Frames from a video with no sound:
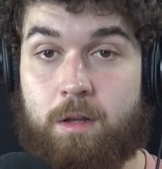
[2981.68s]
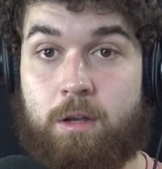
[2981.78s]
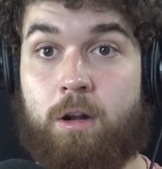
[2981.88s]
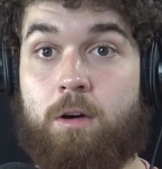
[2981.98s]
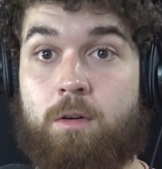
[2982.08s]

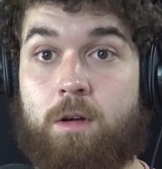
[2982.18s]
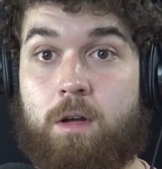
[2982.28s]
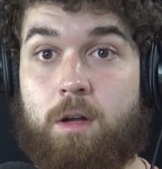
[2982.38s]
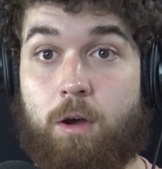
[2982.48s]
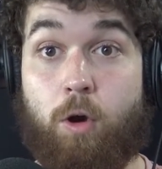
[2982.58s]

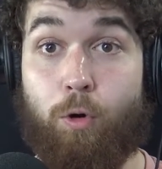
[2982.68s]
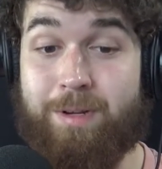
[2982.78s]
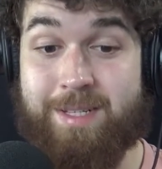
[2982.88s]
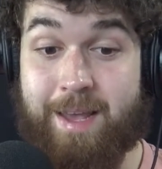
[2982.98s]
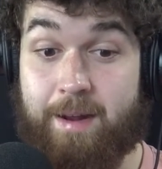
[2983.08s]
A Corey
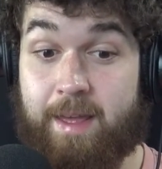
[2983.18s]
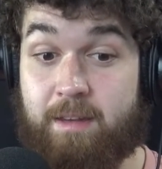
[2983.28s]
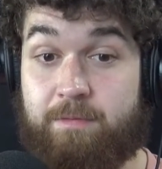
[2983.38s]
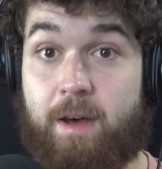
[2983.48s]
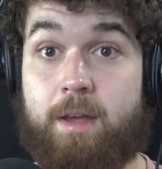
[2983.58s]

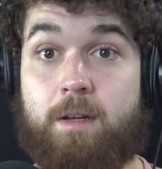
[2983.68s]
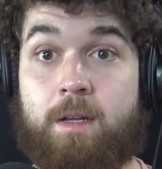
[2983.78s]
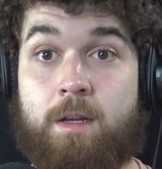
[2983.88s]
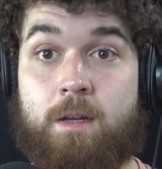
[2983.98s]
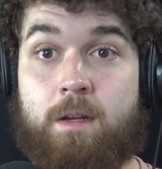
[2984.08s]
Sandhagen fight,
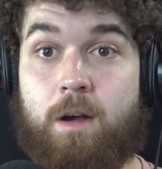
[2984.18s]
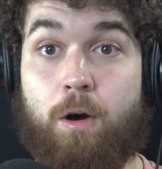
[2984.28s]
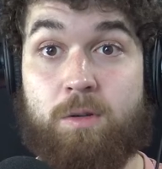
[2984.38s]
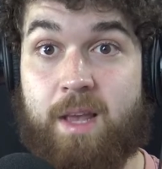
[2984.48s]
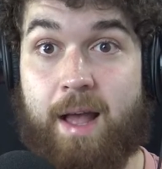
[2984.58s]
a
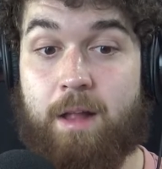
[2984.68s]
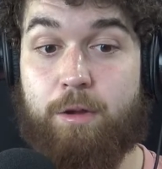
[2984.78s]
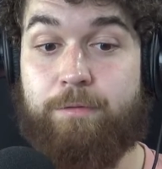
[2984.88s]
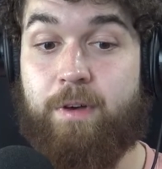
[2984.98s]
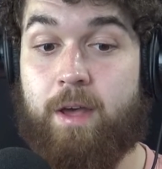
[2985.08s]
Jose
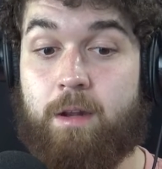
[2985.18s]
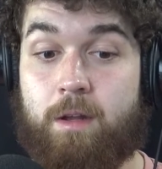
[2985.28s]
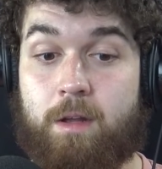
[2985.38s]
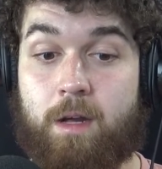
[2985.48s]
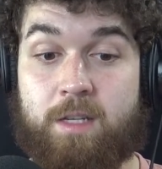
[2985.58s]
Aldo fight,
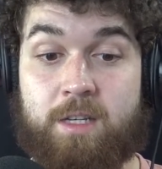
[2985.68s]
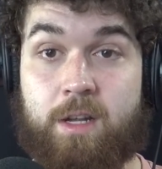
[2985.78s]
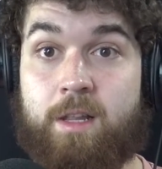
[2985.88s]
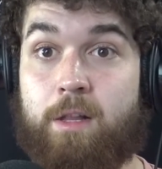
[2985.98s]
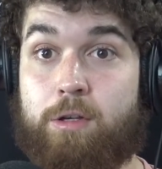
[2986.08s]
A
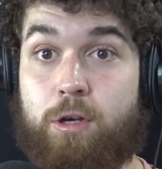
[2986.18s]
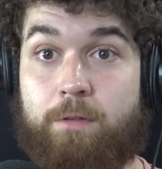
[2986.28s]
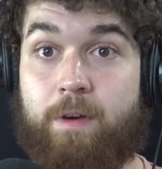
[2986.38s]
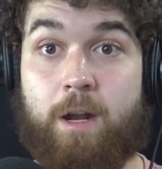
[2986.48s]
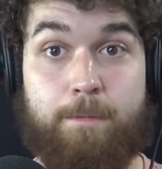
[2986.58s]
TJ
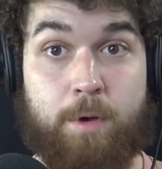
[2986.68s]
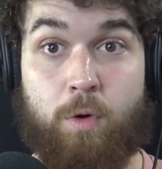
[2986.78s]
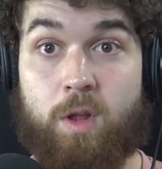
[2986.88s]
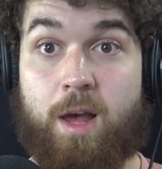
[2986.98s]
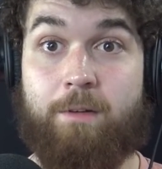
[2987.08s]
Dillashaw fight, a
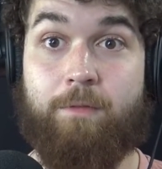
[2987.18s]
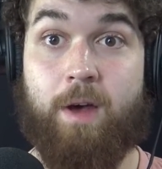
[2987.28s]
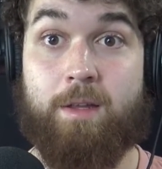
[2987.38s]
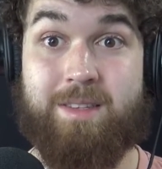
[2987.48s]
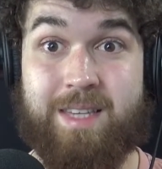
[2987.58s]
Piotr Jan
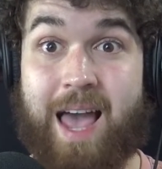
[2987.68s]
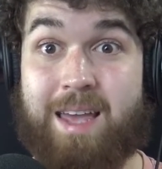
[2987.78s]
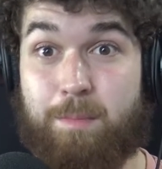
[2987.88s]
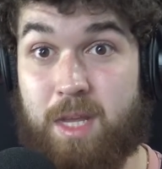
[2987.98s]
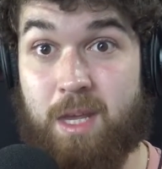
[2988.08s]
fight,
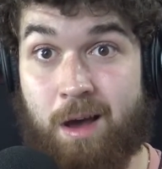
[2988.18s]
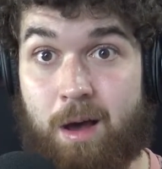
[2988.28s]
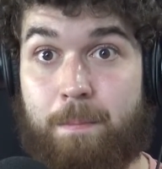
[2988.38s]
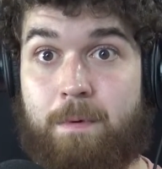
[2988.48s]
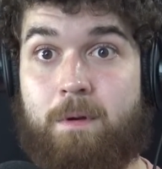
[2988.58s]
sign me
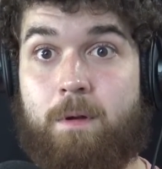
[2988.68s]
up.